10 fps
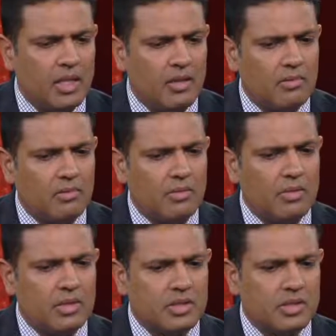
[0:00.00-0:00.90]
Um,
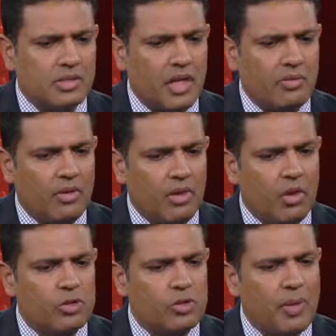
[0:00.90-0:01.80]
this is kind of a
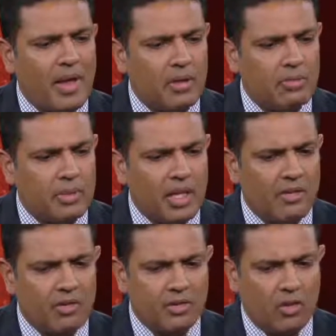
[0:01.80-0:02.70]
larger pattern of
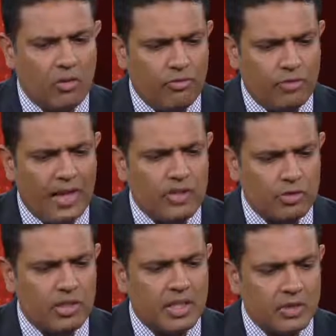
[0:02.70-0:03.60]
behavior. Does that all
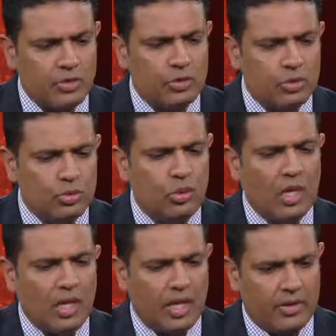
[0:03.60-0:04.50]
factor into
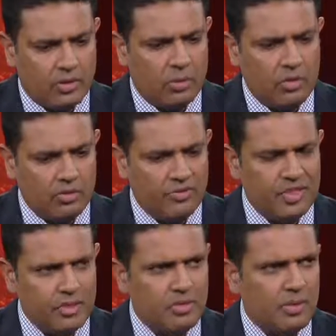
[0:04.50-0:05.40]
how the world
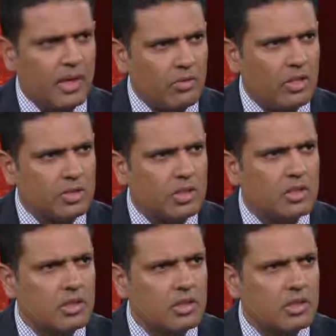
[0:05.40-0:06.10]
feels about Russia?